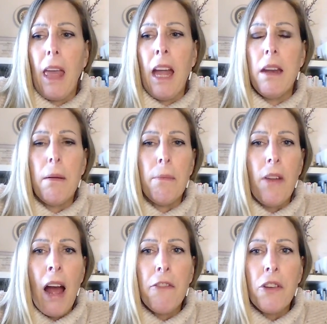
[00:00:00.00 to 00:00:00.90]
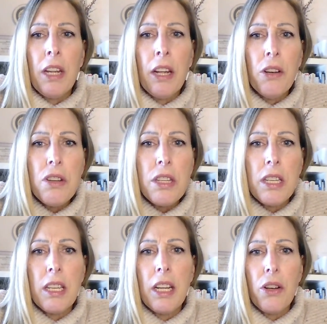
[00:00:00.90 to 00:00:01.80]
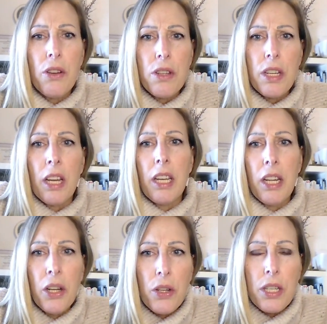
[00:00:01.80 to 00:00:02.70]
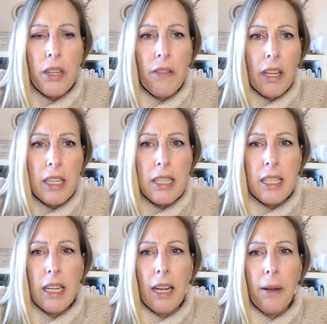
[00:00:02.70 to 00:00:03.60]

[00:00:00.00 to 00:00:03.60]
And after years and years and years of this,